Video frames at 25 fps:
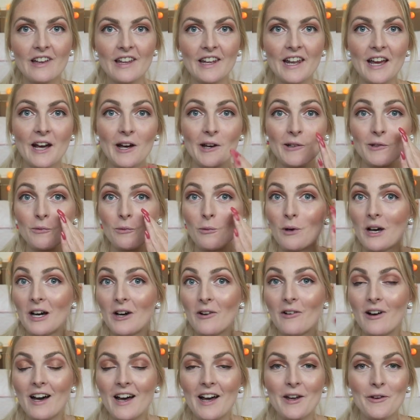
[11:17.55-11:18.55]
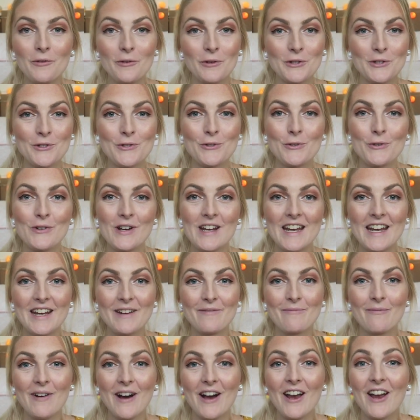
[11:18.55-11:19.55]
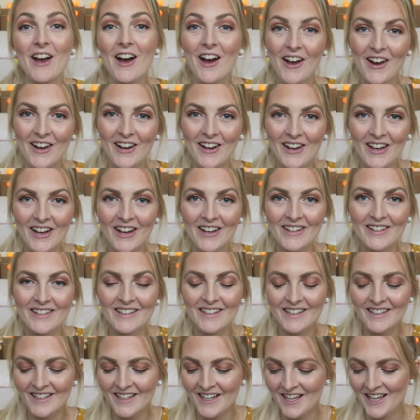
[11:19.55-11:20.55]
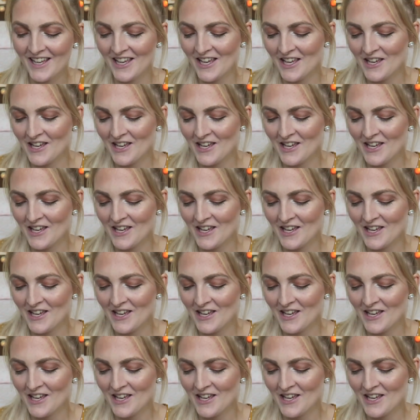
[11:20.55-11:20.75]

ran out while I was doing my eyeliner.